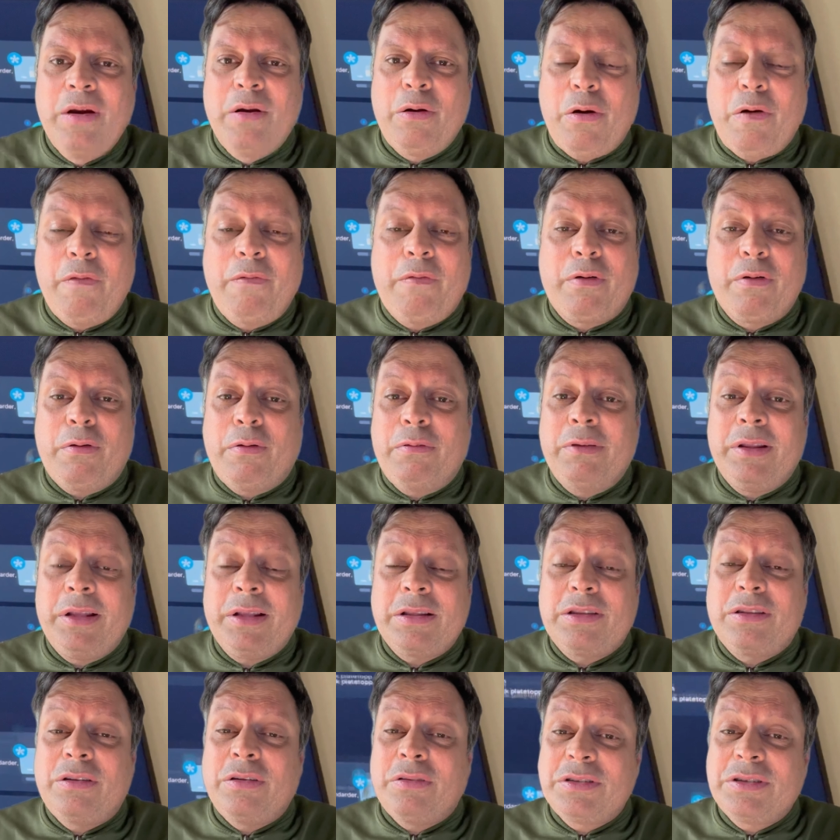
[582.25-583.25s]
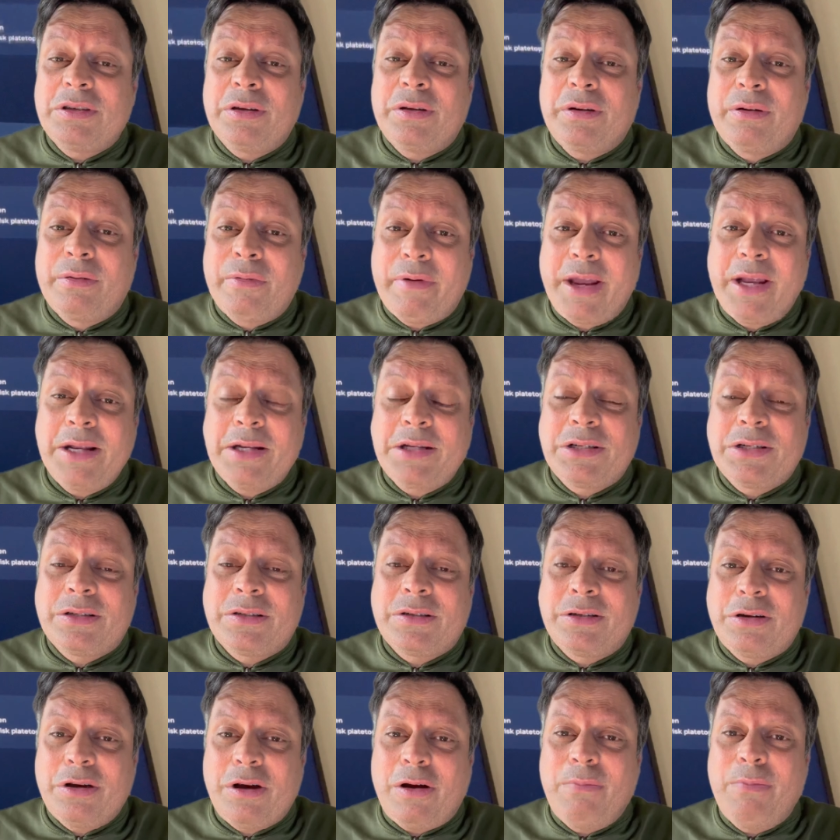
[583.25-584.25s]
Overall, it does a great
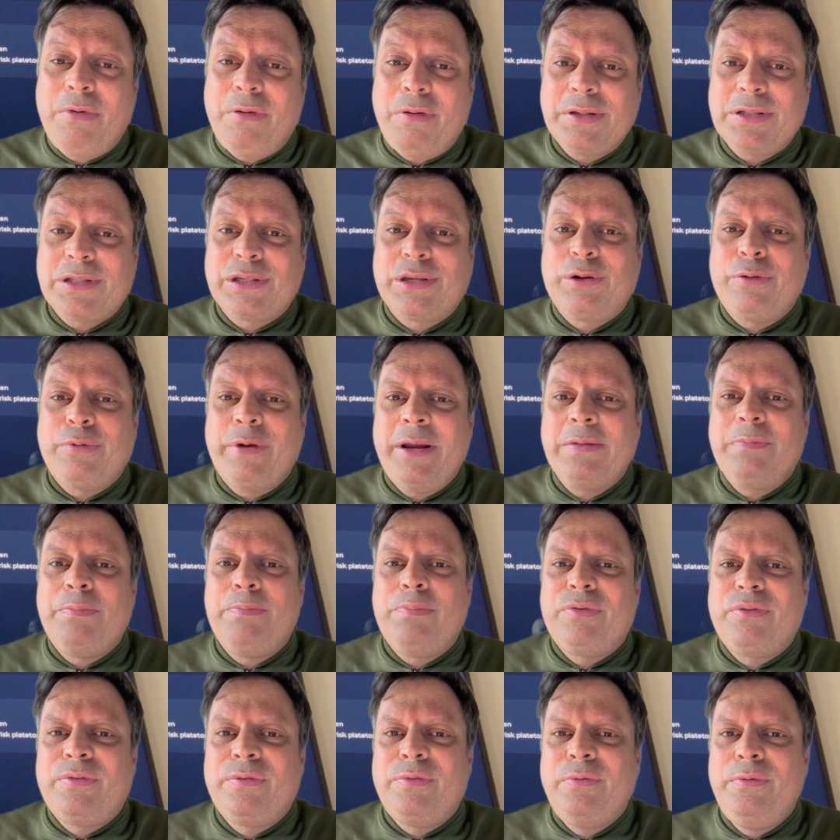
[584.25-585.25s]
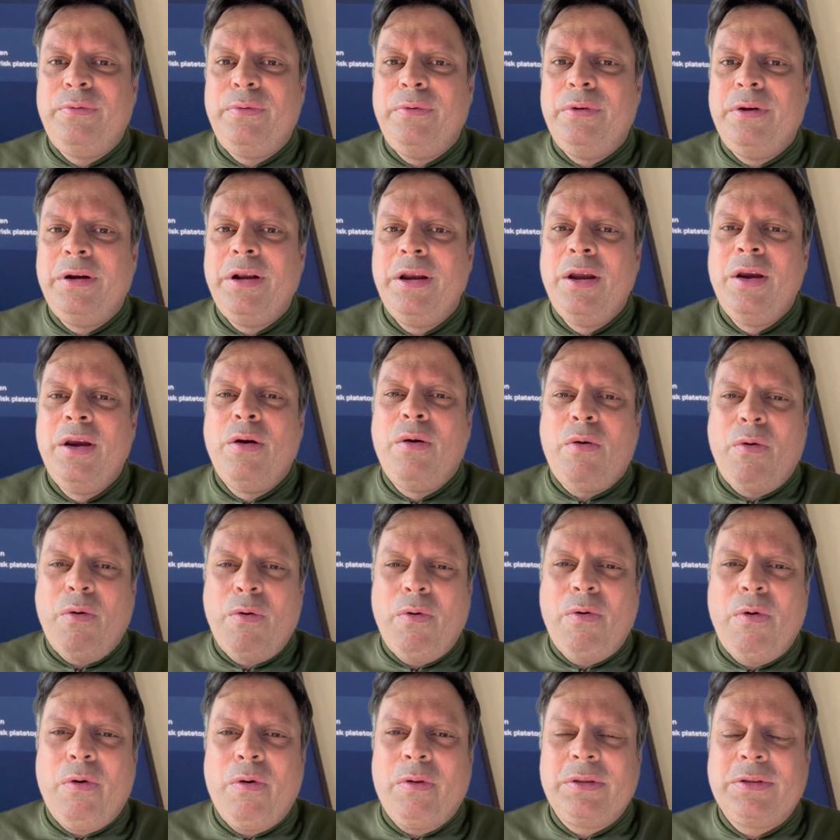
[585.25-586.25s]
job also with poor
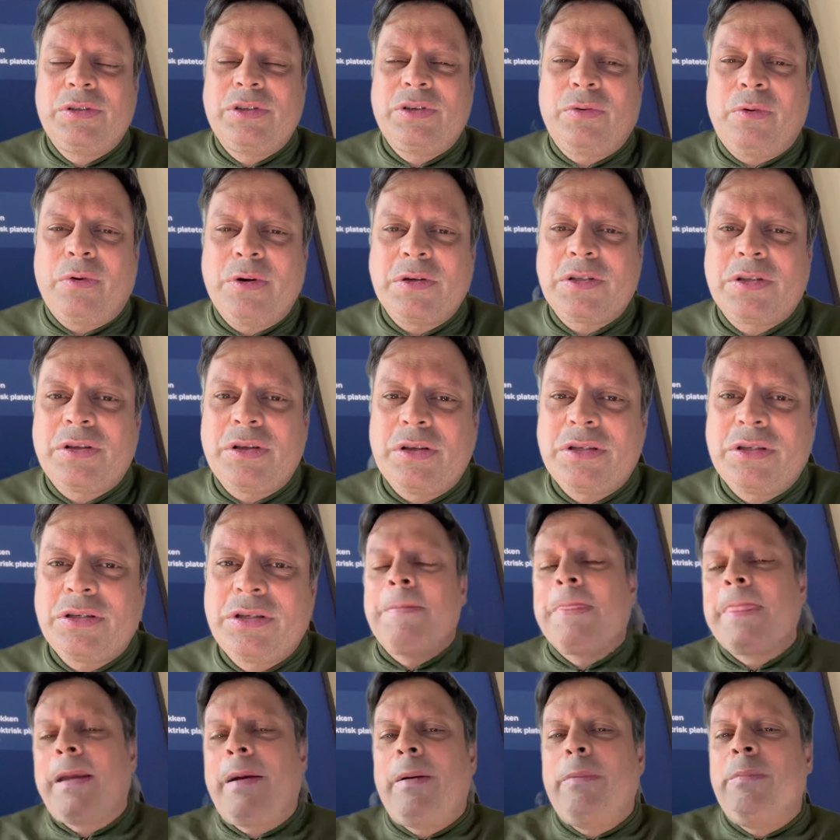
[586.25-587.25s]
old sources.